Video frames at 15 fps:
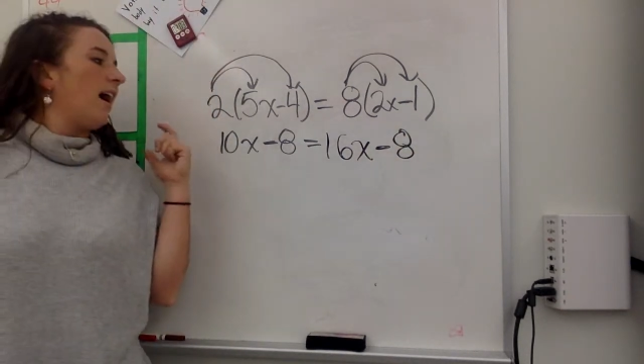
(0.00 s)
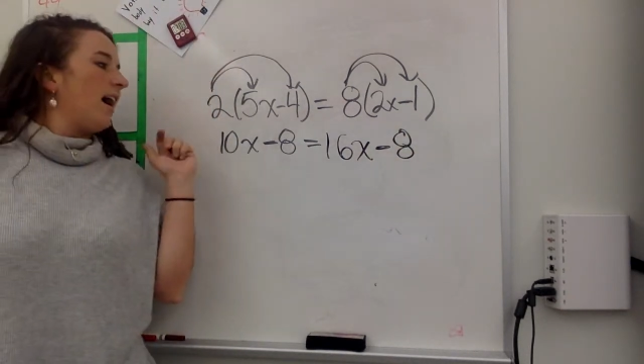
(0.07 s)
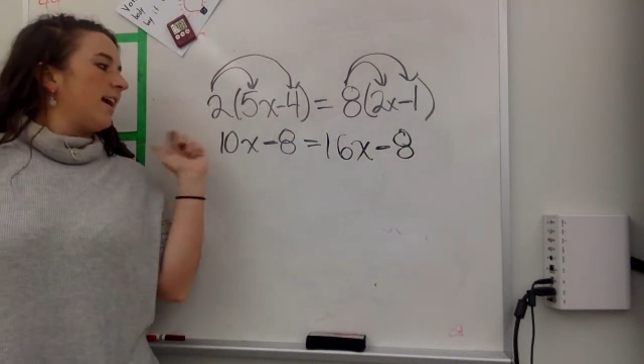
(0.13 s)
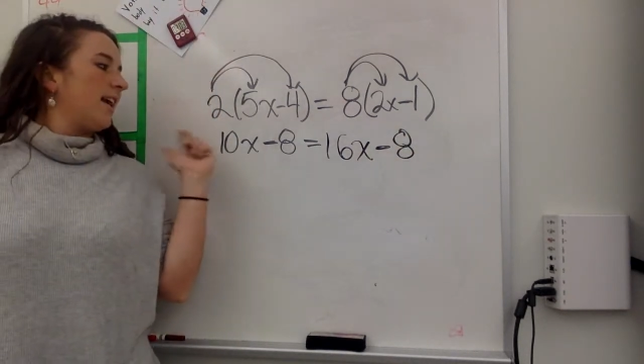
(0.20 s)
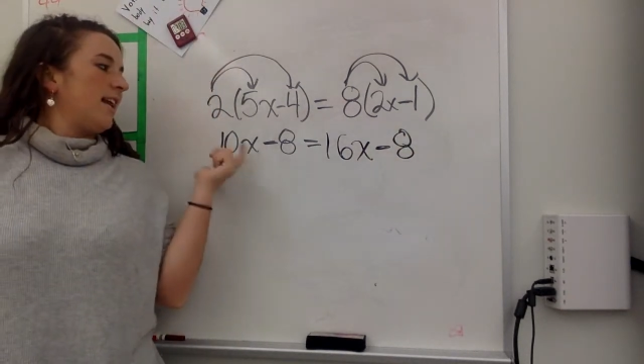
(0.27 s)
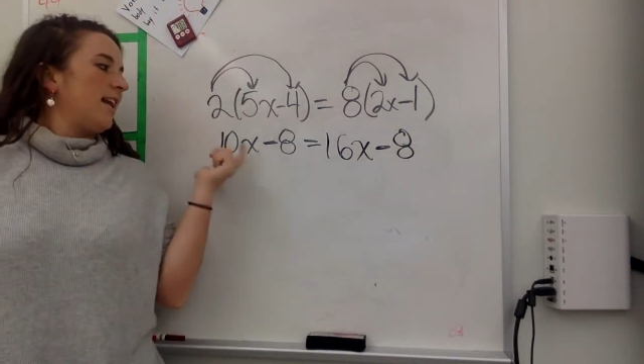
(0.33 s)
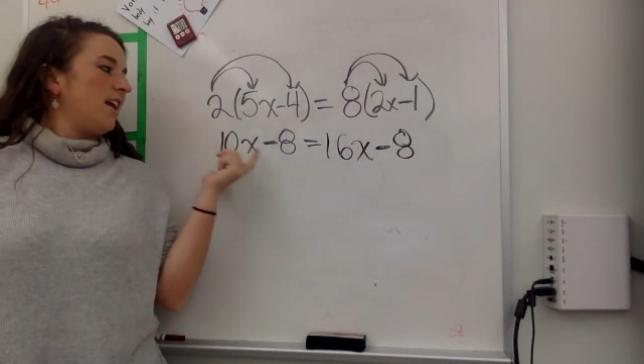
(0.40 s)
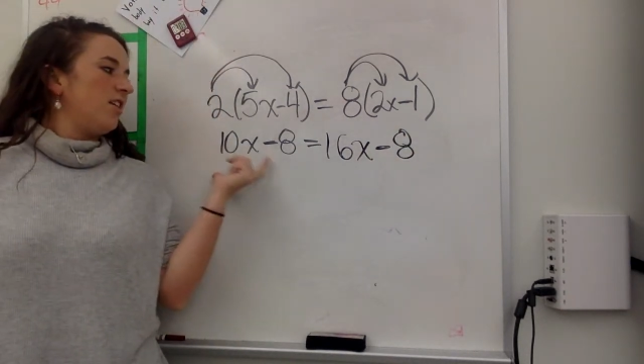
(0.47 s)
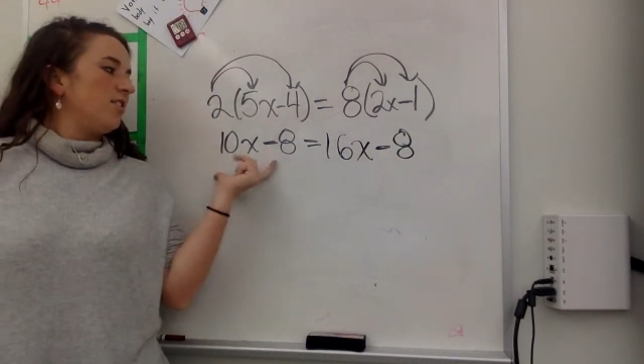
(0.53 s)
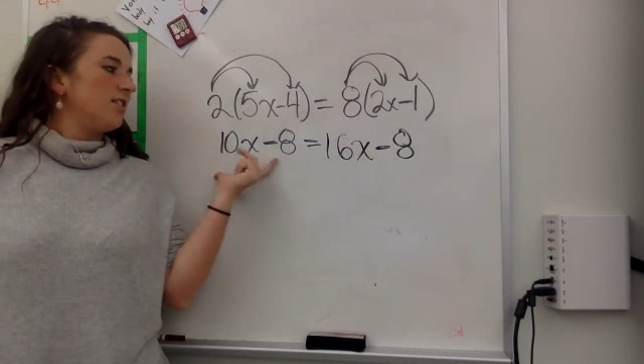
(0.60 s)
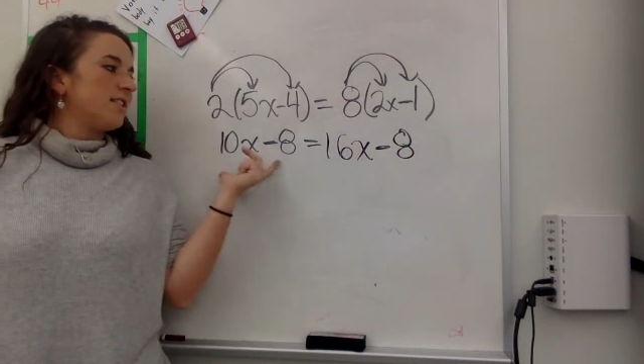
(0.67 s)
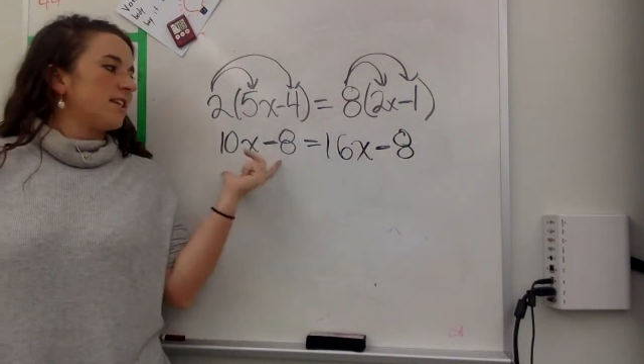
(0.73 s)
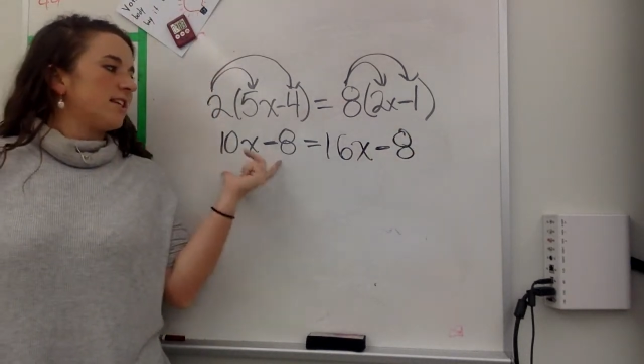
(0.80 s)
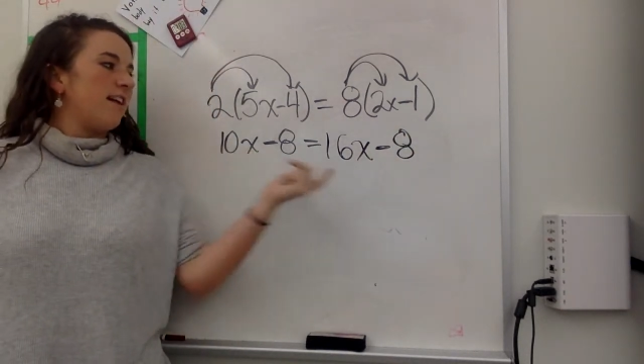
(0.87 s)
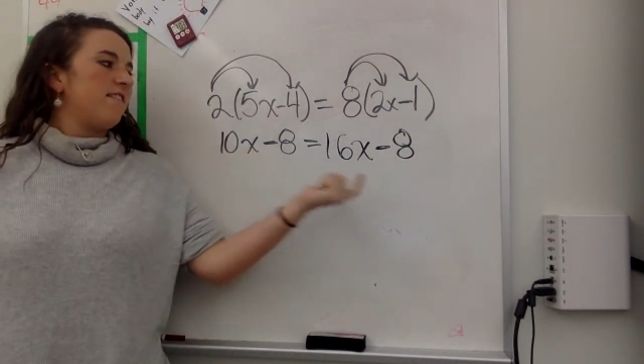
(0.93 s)
Can either
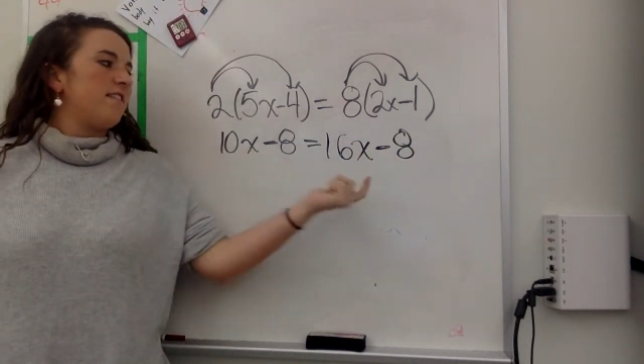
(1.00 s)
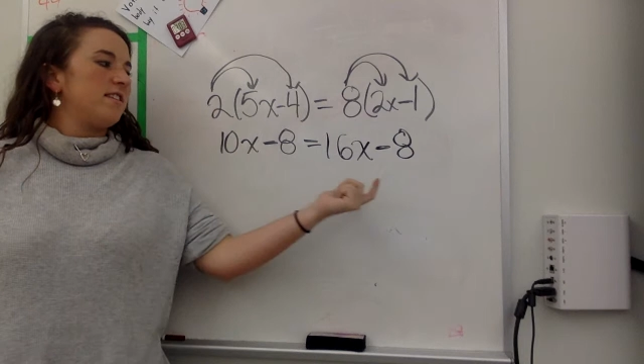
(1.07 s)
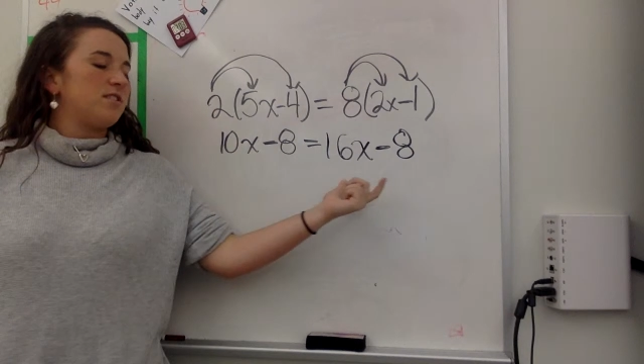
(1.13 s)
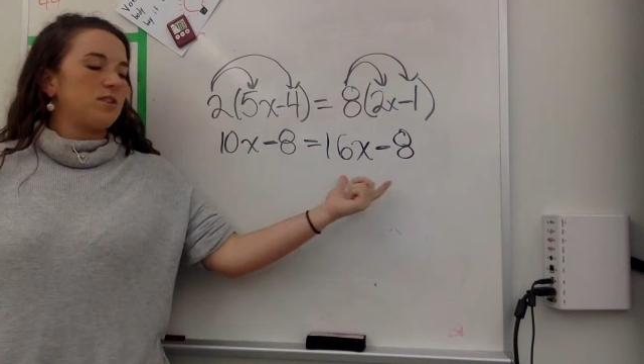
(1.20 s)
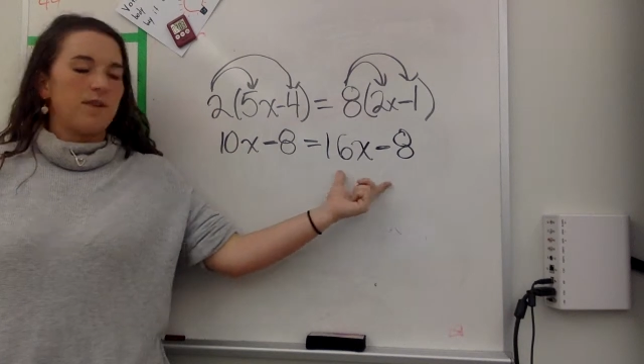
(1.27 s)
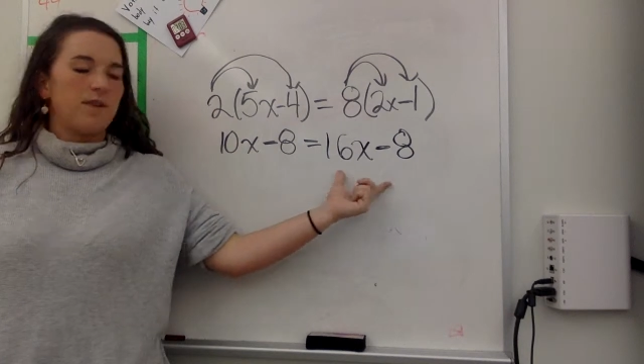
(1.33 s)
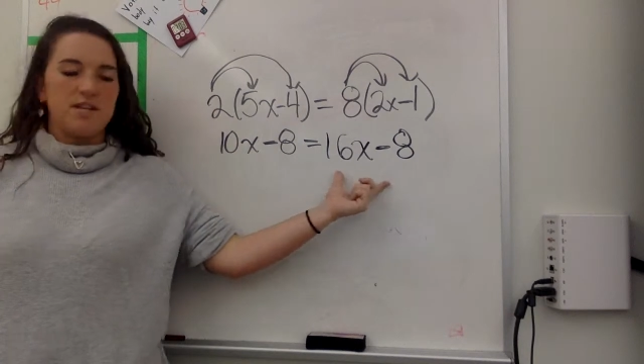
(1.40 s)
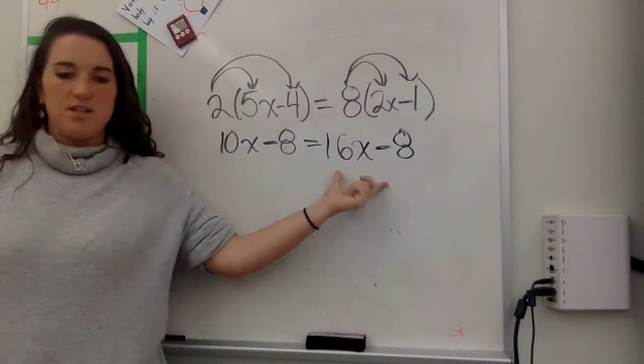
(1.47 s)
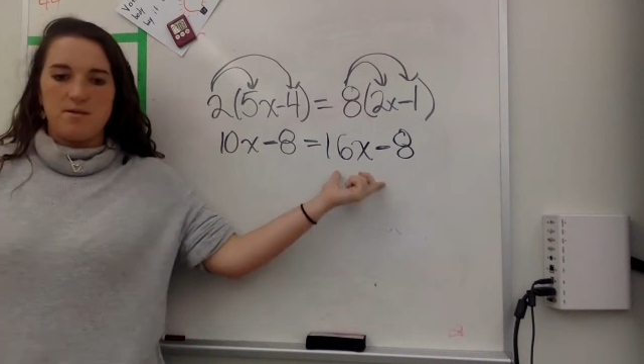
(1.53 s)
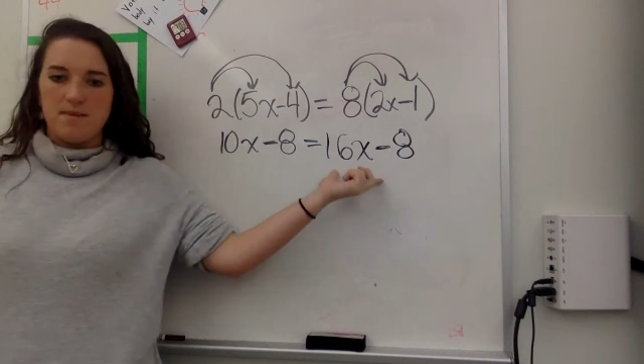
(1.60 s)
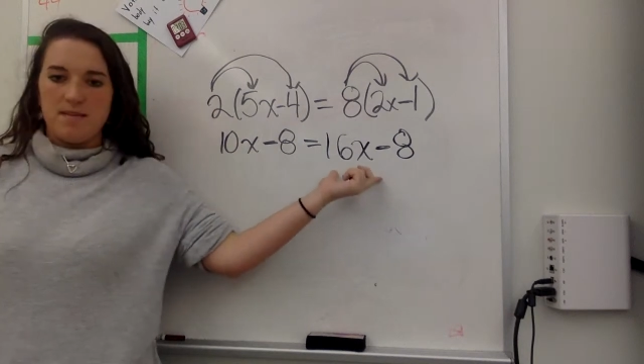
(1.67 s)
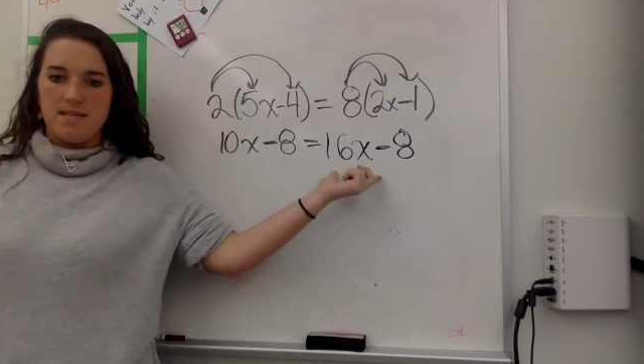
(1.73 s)
side of this equation